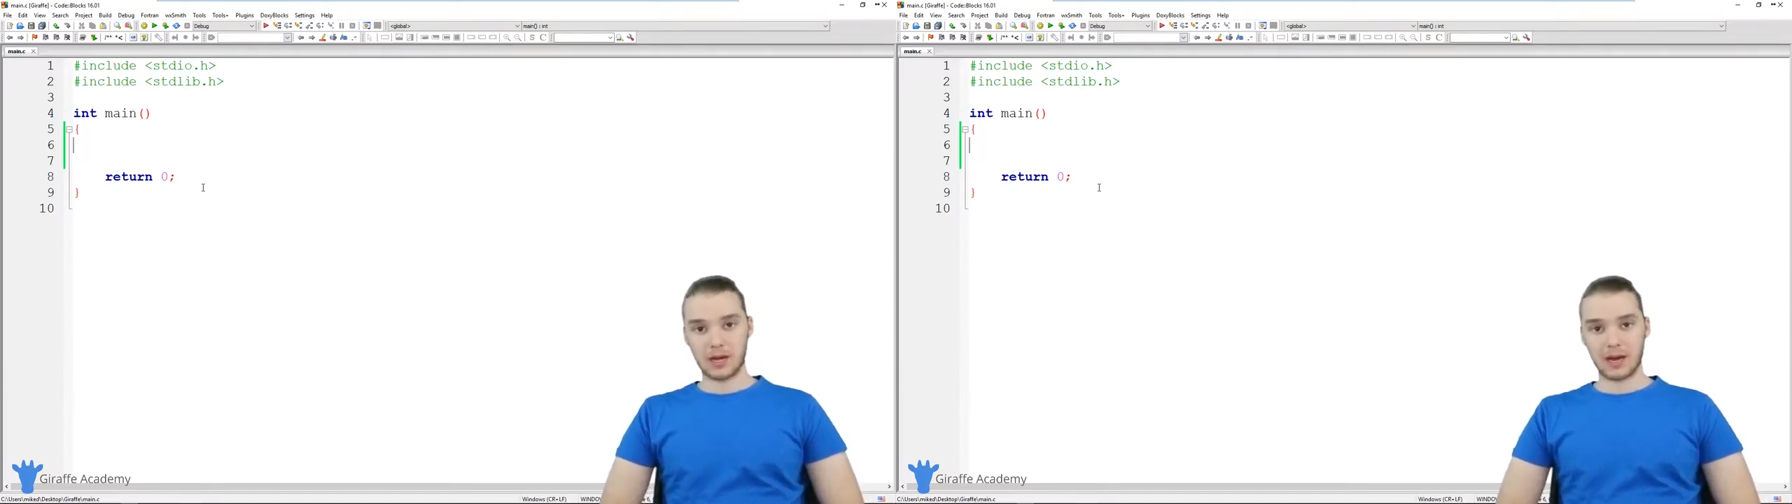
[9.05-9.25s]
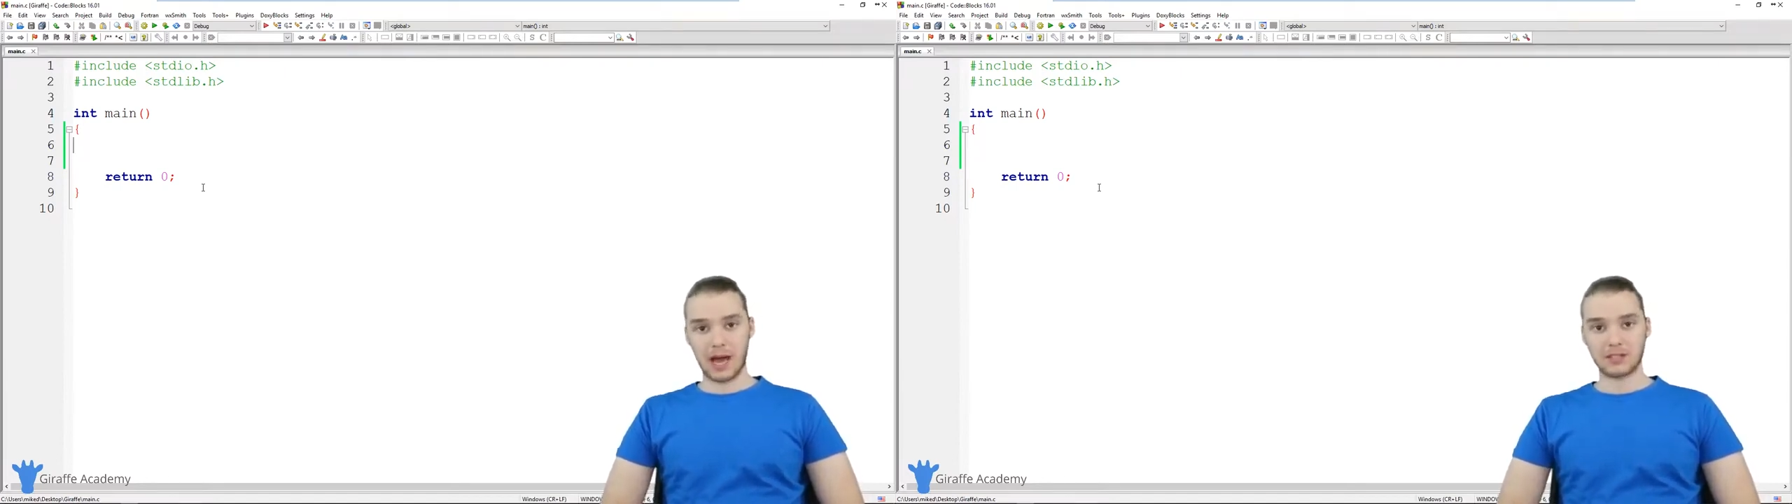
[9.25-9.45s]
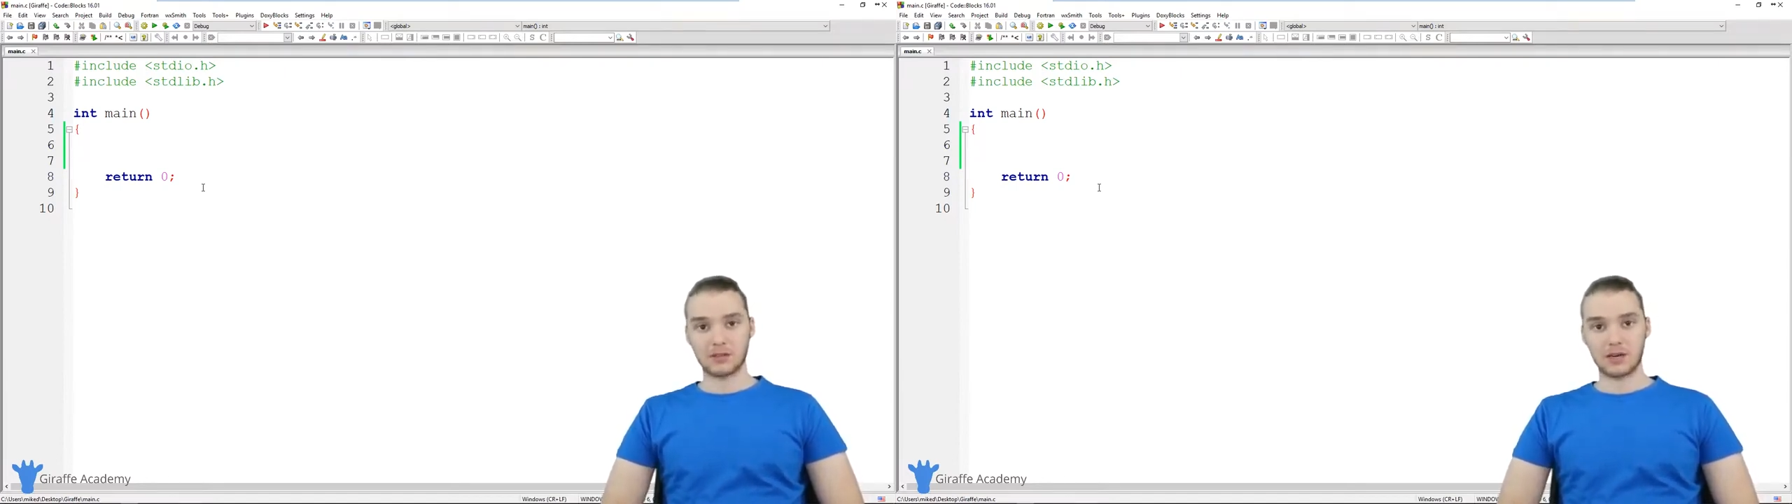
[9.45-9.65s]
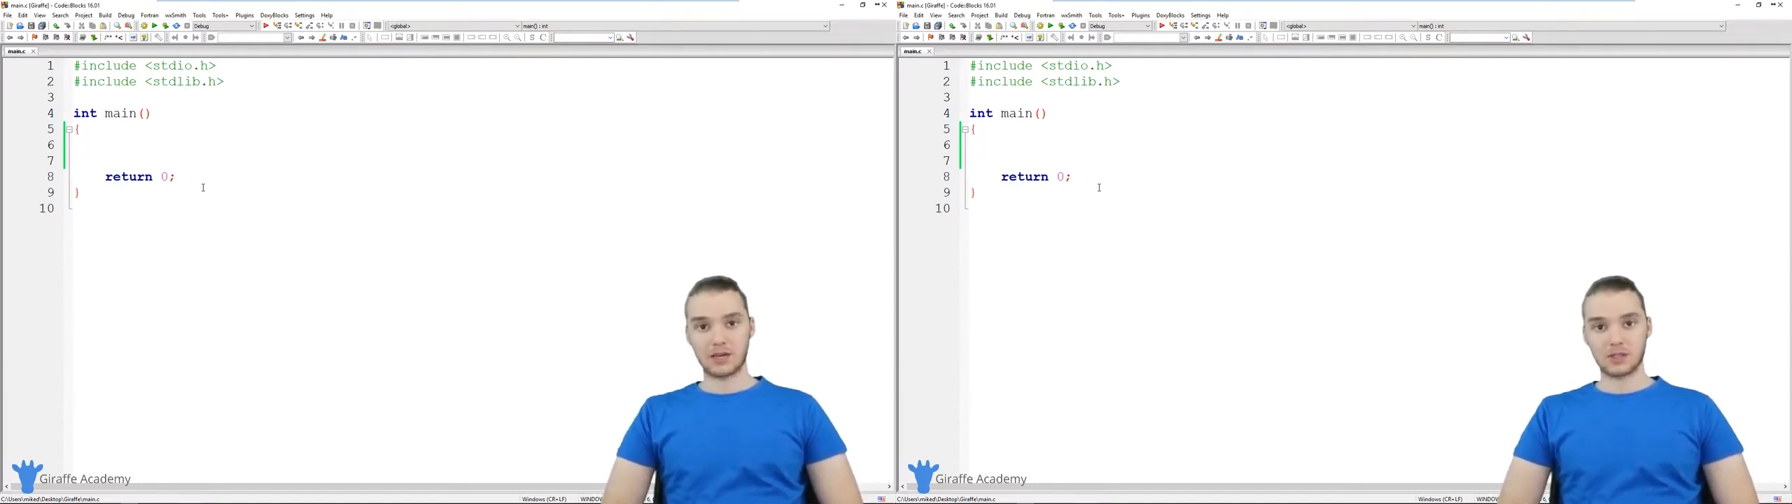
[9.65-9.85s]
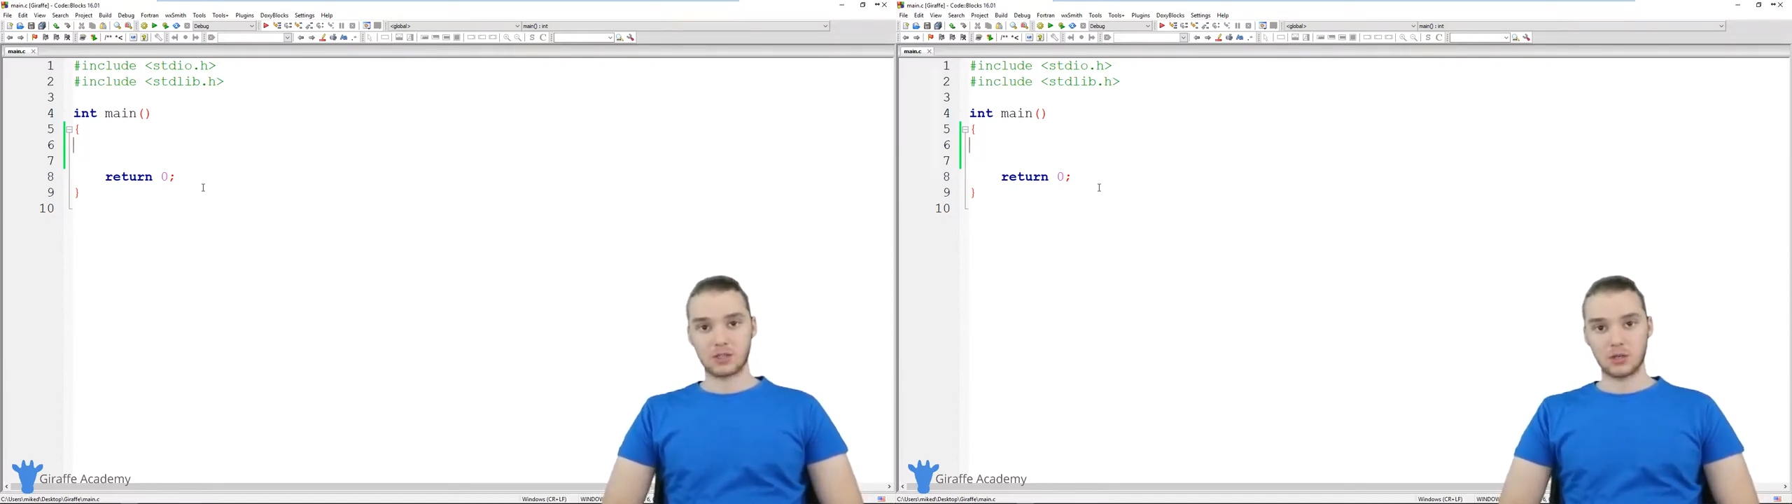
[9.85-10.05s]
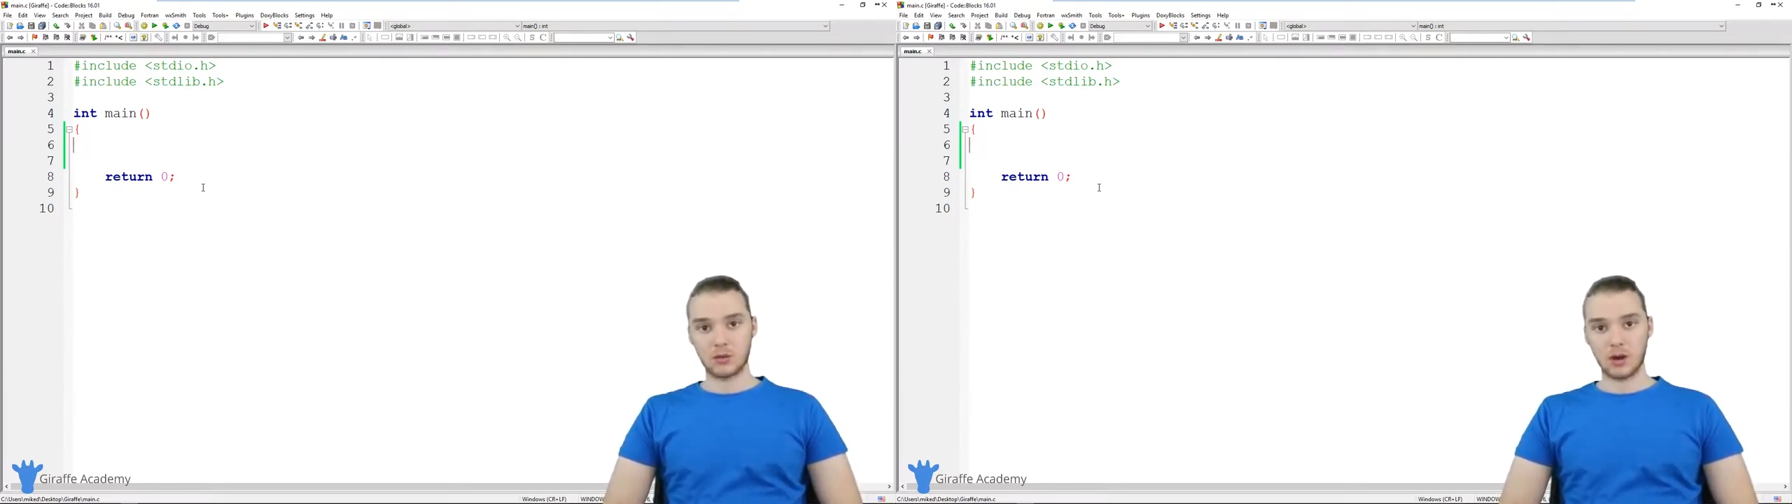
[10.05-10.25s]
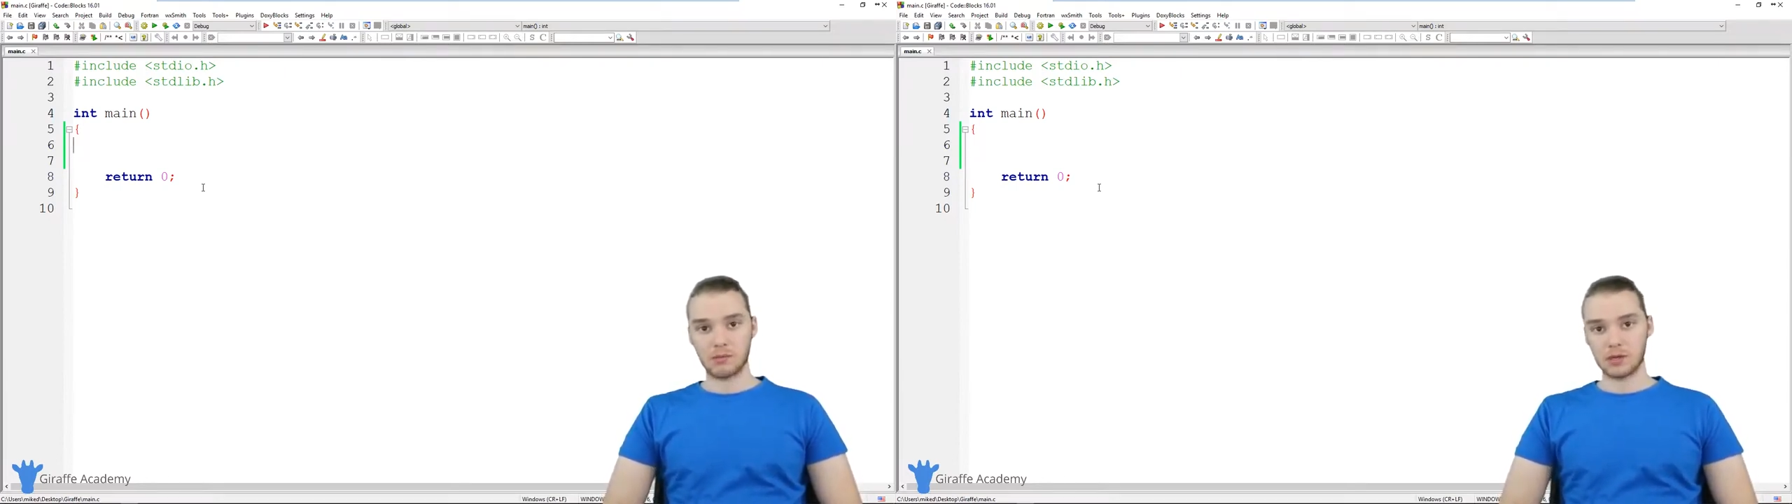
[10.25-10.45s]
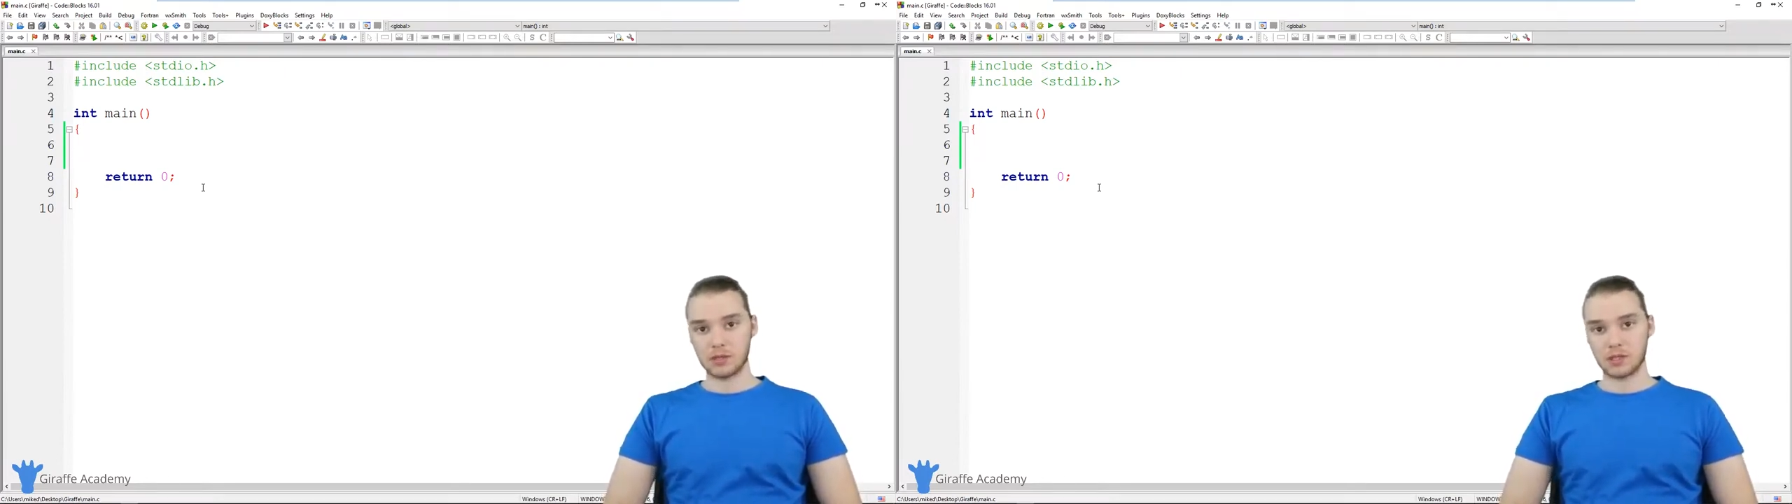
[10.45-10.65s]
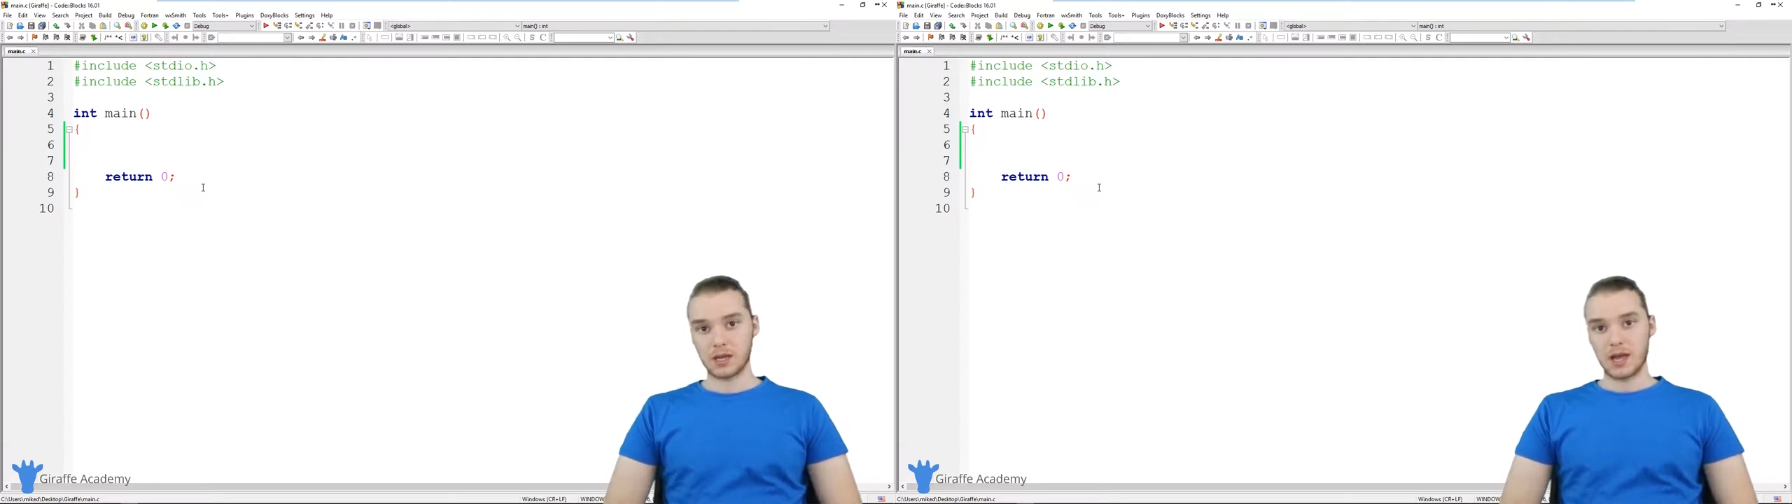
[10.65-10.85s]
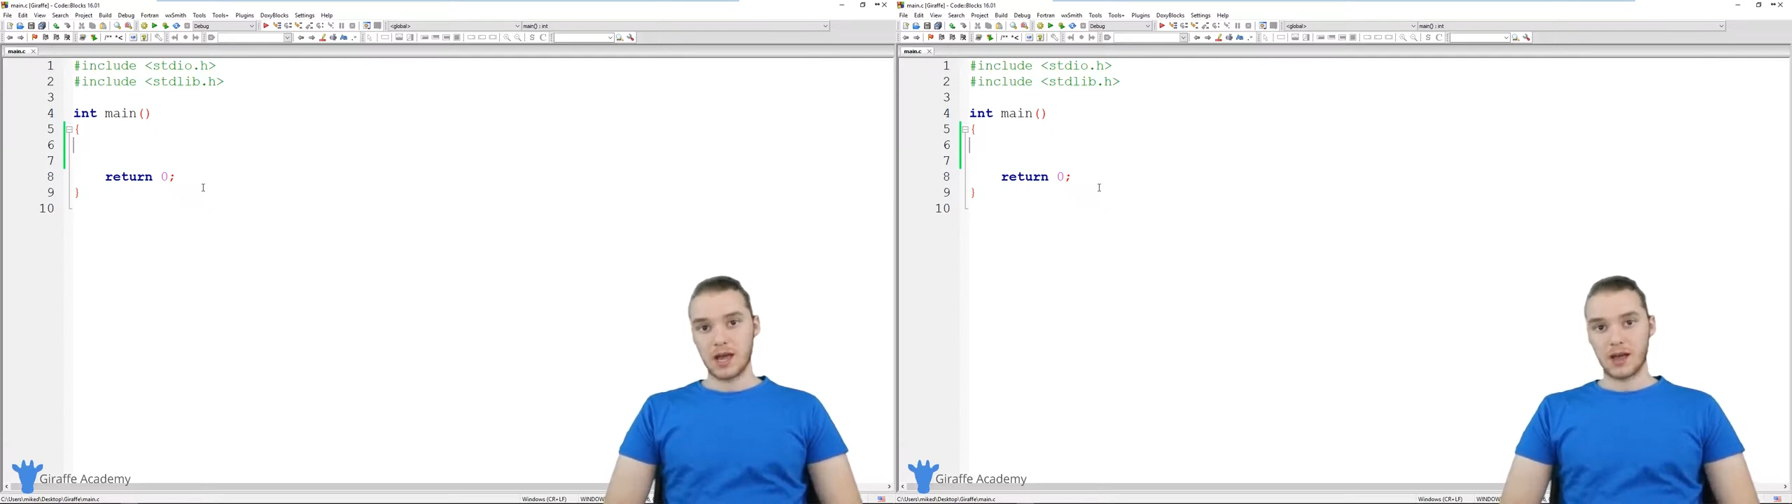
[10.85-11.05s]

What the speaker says: can enter in two numbers,